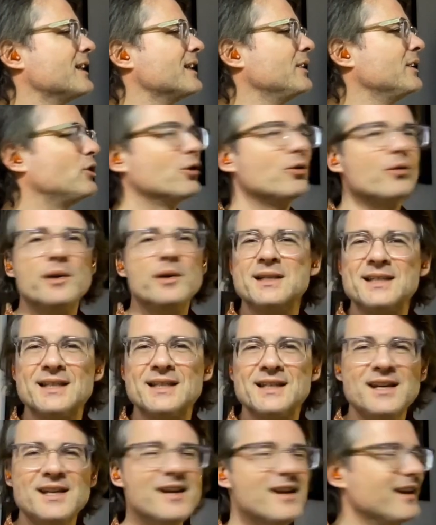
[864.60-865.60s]

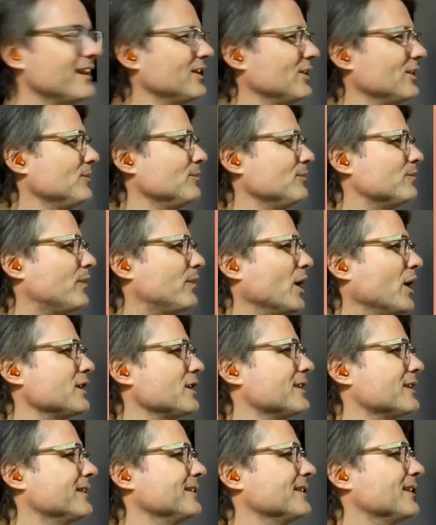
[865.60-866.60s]
touristy
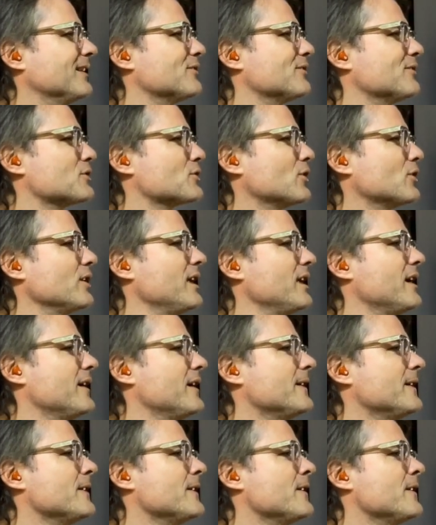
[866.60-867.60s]
part of the story.
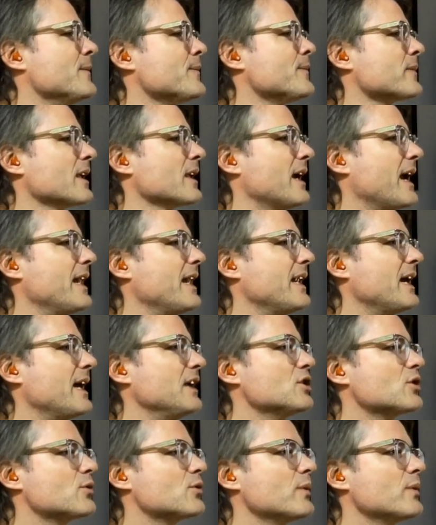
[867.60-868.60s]
And I
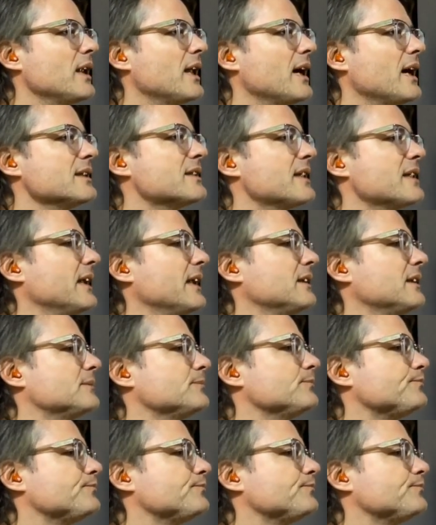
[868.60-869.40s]
just realized that